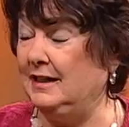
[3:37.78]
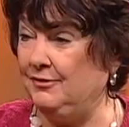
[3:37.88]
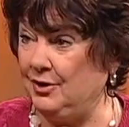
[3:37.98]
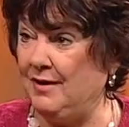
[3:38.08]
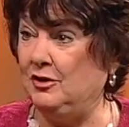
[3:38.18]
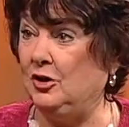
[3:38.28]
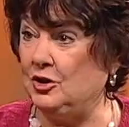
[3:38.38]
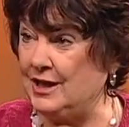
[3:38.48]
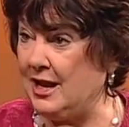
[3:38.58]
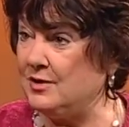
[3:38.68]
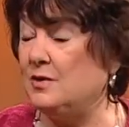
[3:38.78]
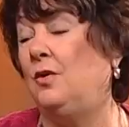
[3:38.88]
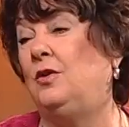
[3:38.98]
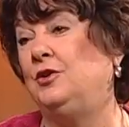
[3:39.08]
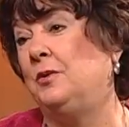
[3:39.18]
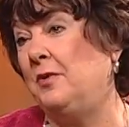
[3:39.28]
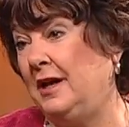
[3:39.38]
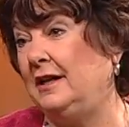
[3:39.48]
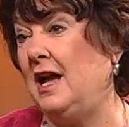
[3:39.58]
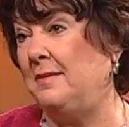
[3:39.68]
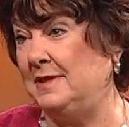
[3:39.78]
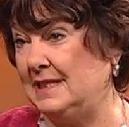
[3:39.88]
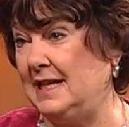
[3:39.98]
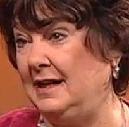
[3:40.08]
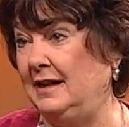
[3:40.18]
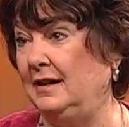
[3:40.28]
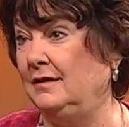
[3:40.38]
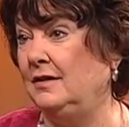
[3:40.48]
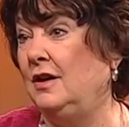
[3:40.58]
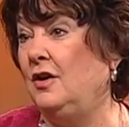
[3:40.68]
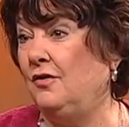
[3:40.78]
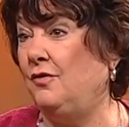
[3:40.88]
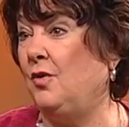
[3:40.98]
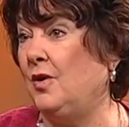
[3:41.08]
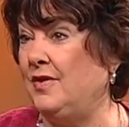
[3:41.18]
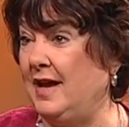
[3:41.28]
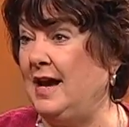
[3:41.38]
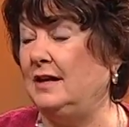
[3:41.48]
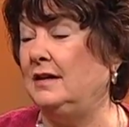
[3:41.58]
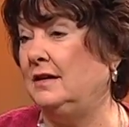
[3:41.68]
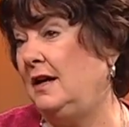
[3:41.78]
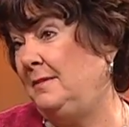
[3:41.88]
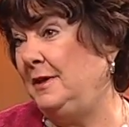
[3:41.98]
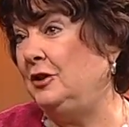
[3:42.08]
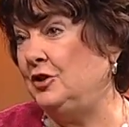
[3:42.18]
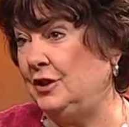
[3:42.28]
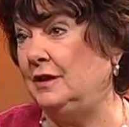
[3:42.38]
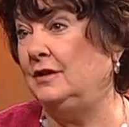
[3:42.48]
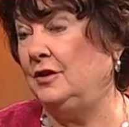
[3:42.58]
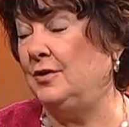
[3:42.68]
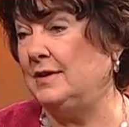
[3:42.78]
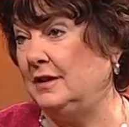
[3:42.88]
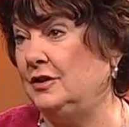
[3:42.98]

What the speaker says: if you have a large household, you're probably compensating for that energy usage.